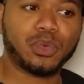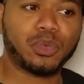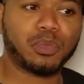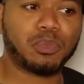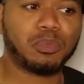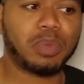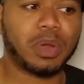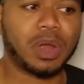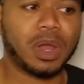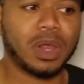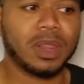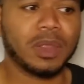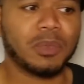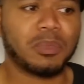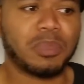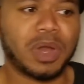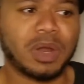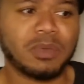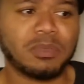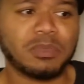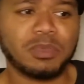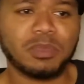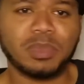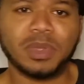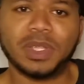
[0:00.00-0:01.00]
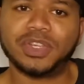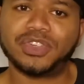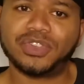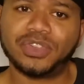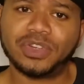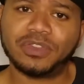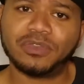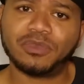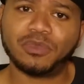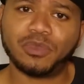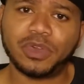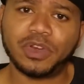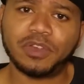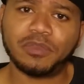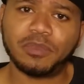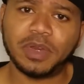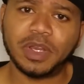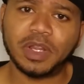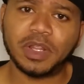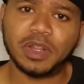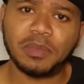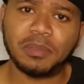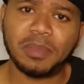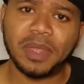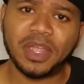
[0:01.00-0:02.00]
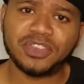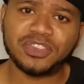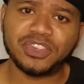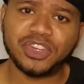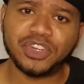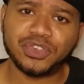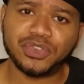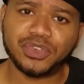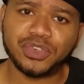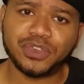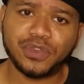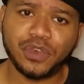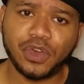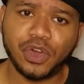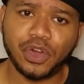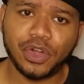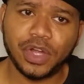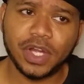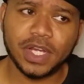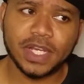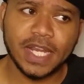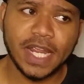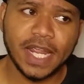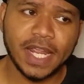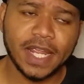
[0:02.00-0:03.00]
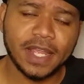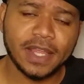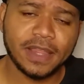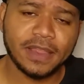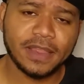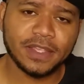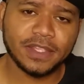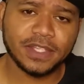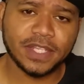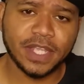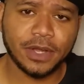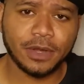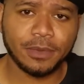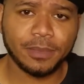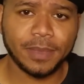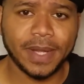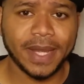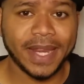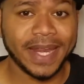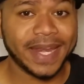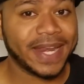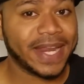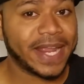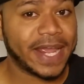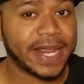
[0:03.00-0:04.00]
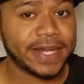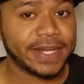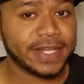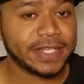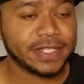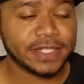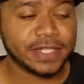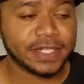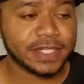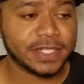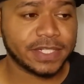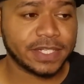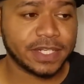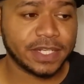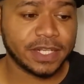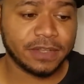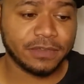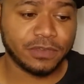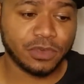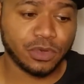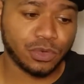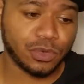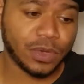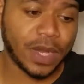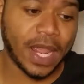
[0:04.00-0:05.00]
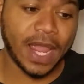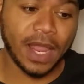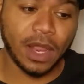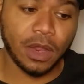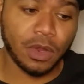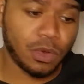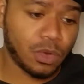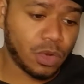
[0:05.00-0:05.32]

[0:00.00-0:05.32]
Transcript: Paula probably should have, would have been in the best interest for her to take the settlement and not listen to Steve, who now,